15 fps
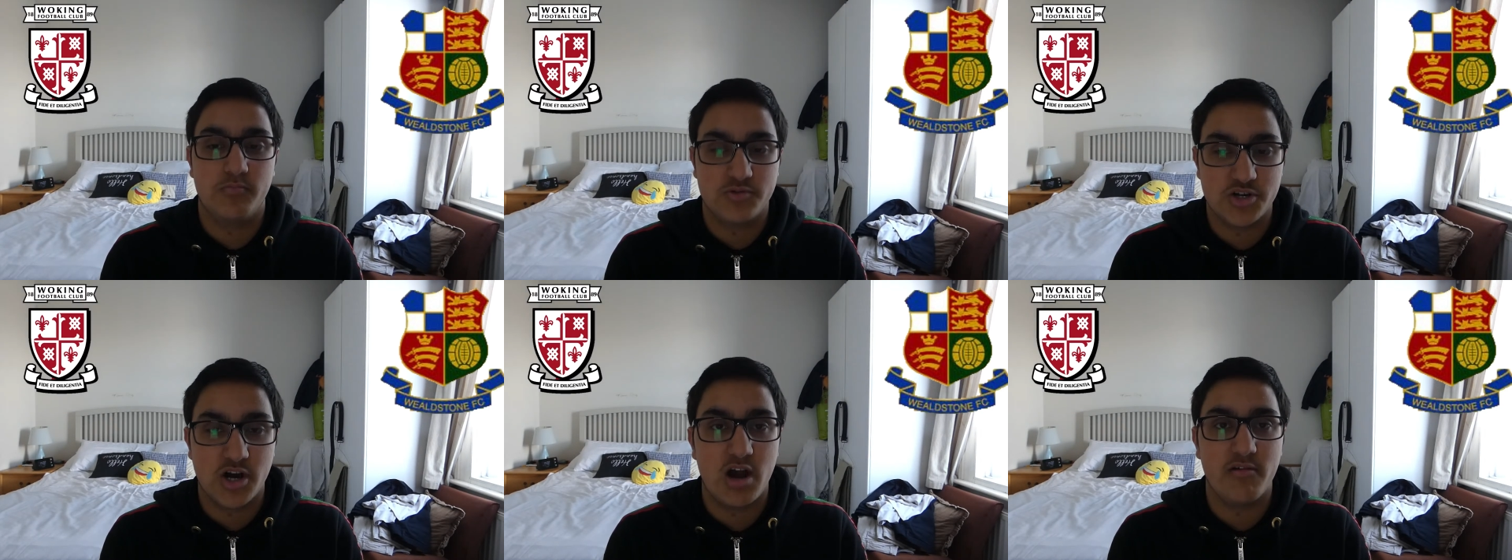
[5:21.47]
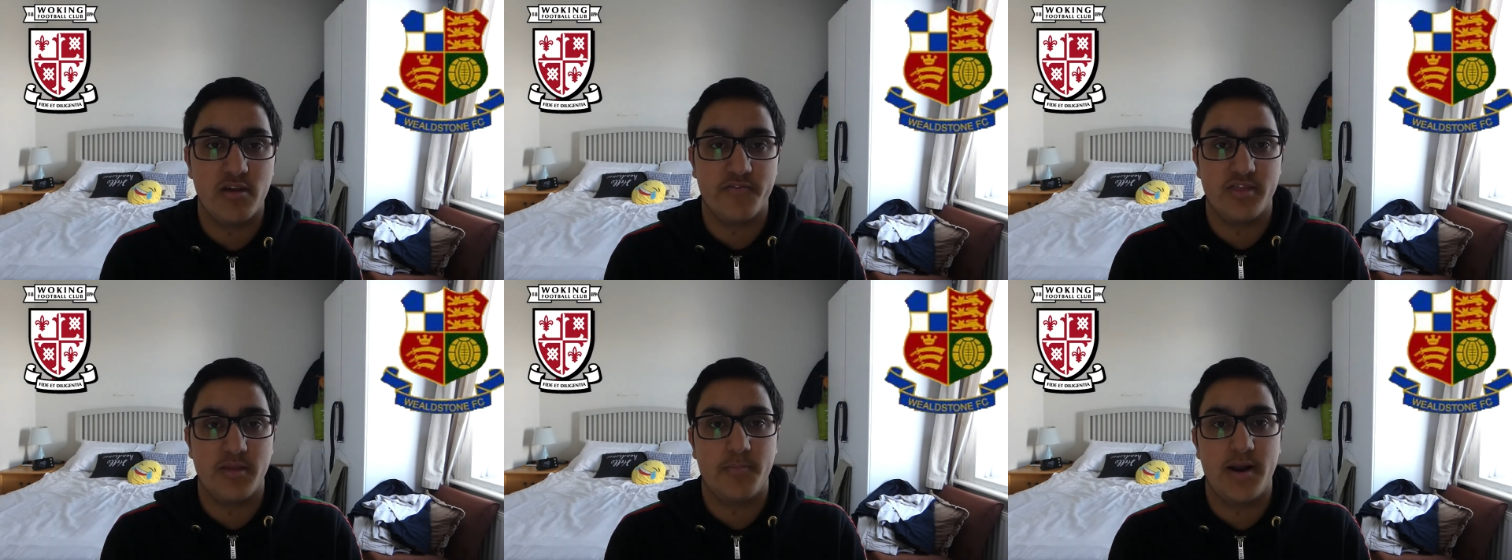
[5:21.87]
tiring
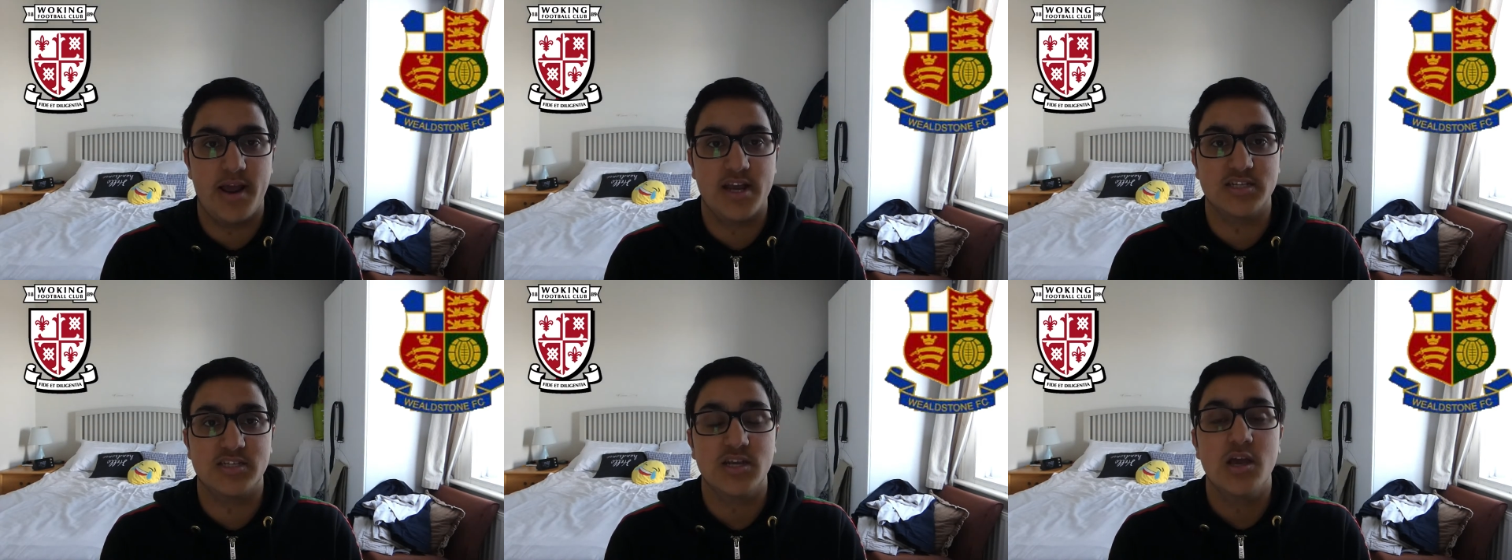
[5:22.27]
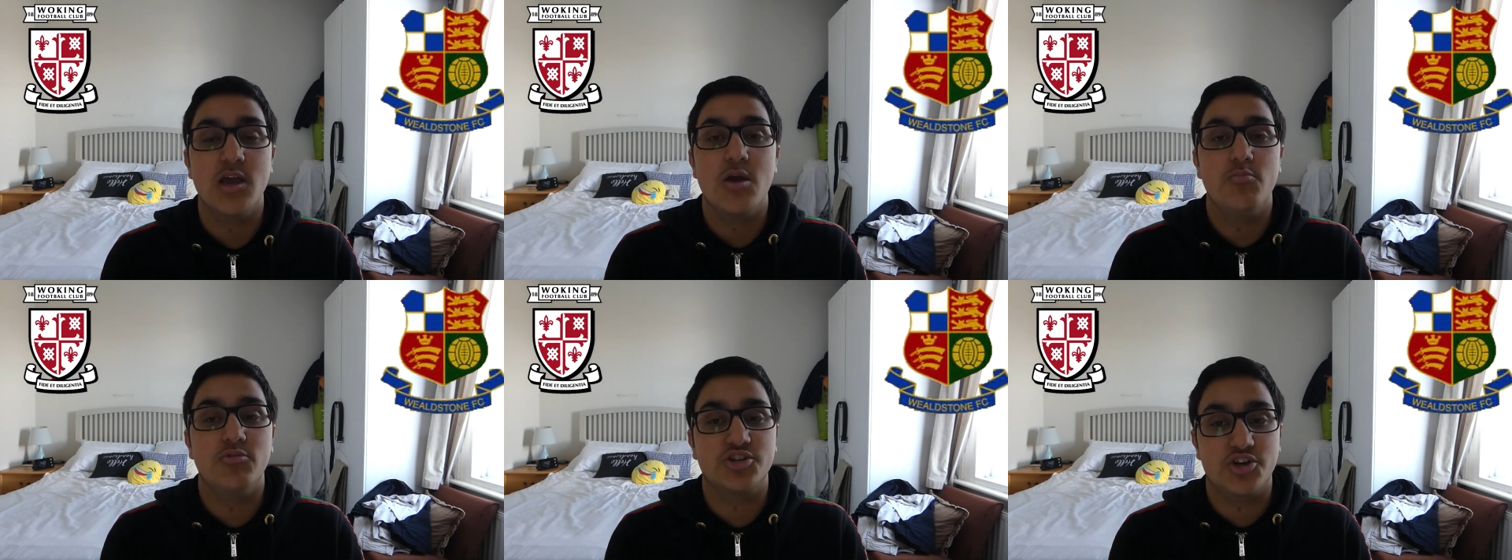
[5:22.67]
for the players,
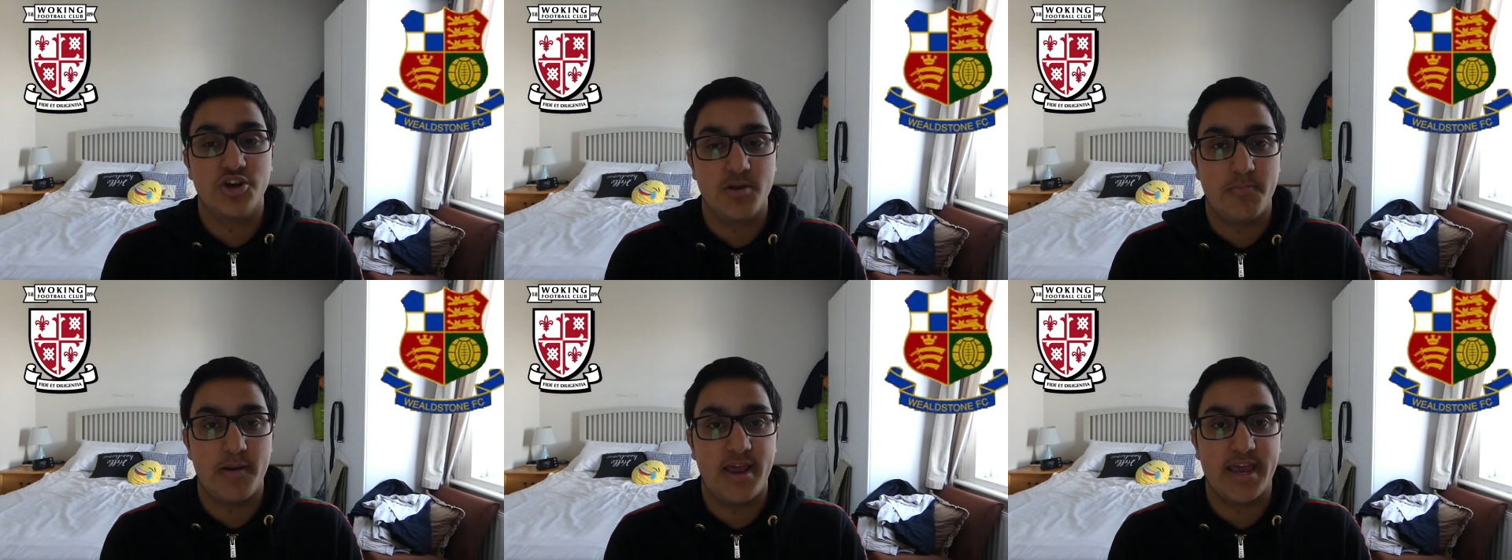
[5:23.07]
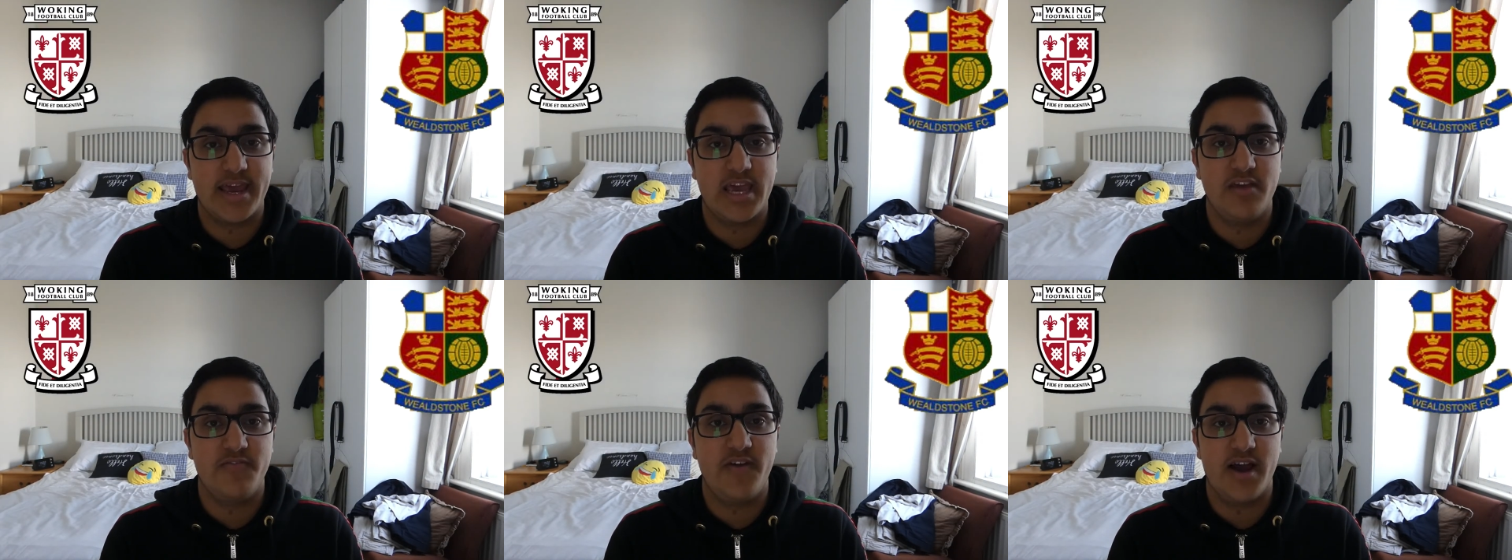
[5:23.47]
which could play a
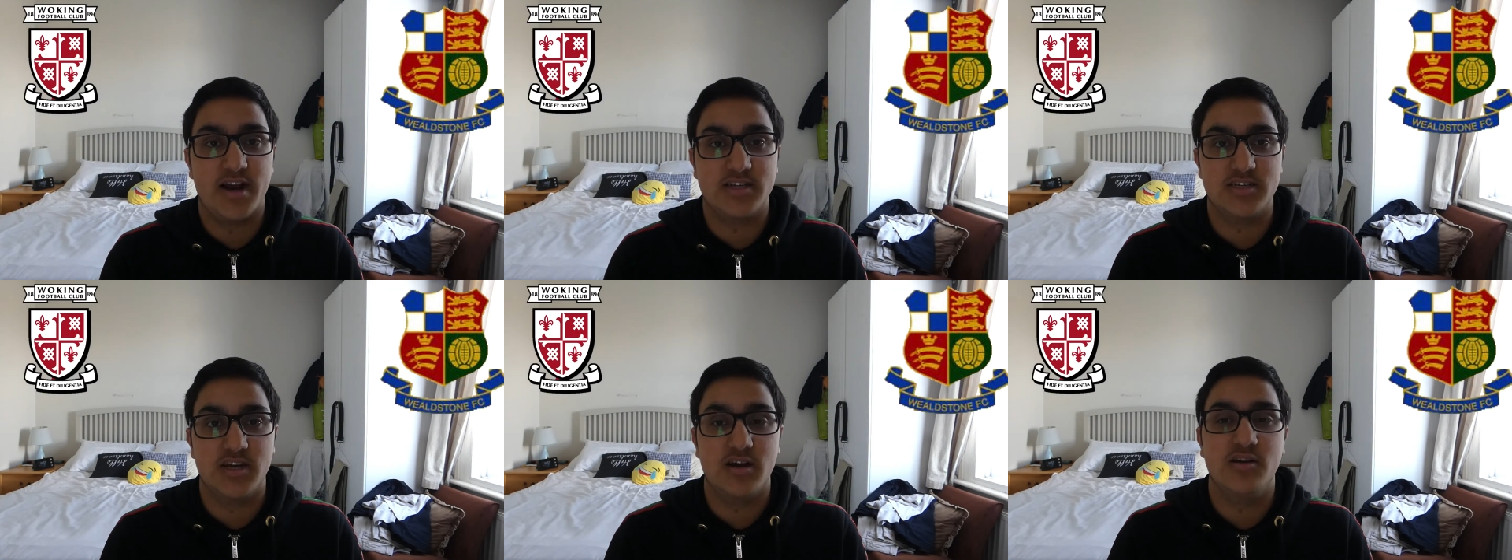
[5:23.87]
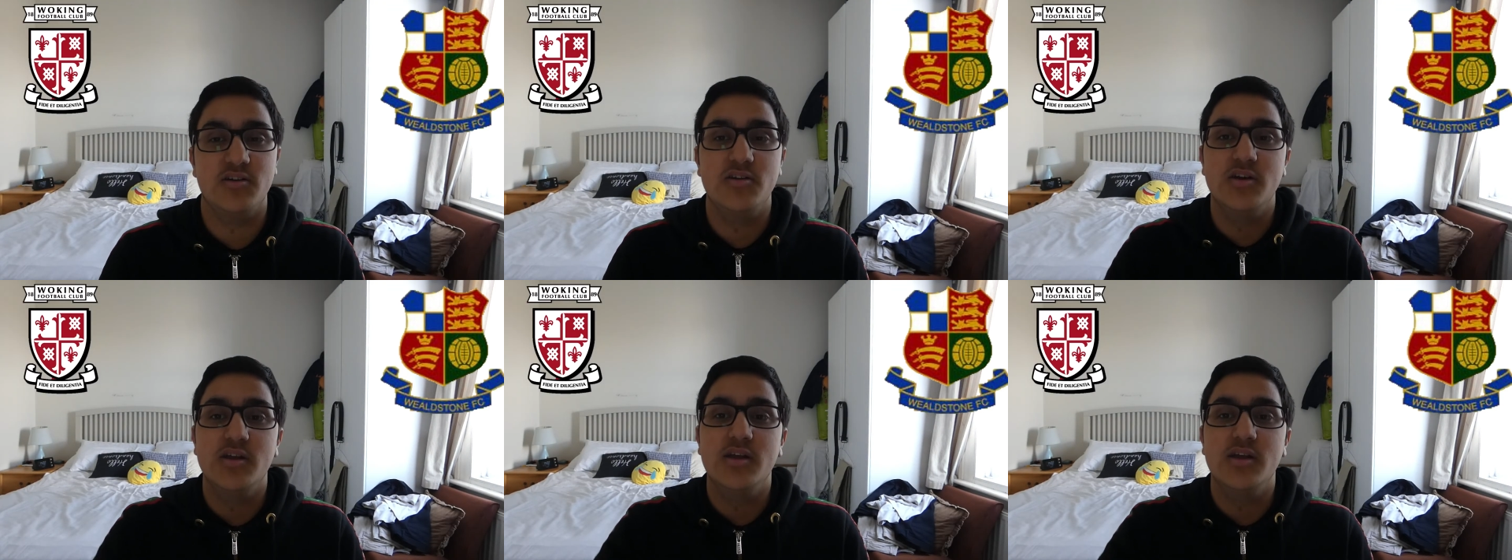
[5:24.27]
key factor.